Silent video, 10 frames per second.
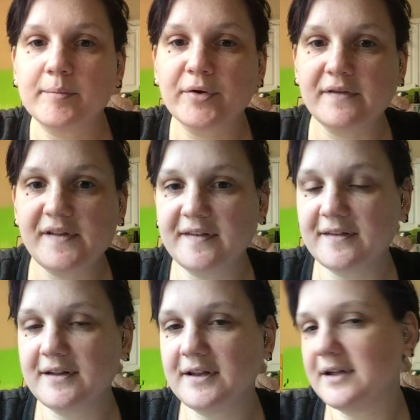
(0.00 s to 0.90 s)

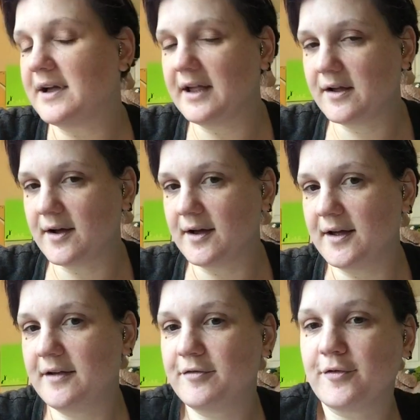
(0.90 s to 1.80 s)
Previously I
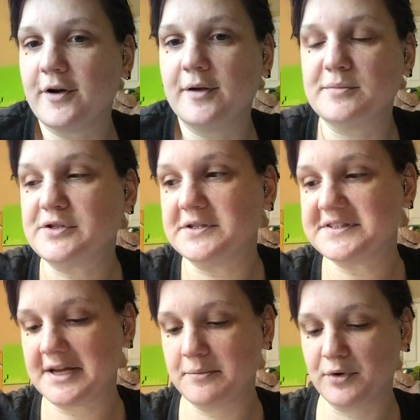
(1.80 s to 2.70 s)
got from
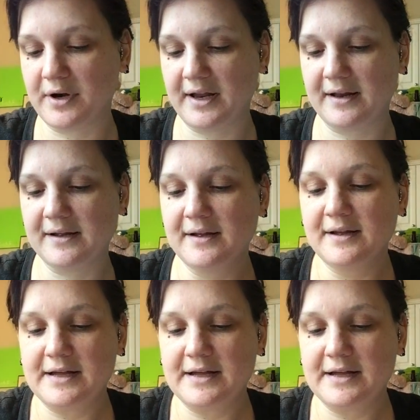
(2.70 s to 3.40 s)
Tuesday Morning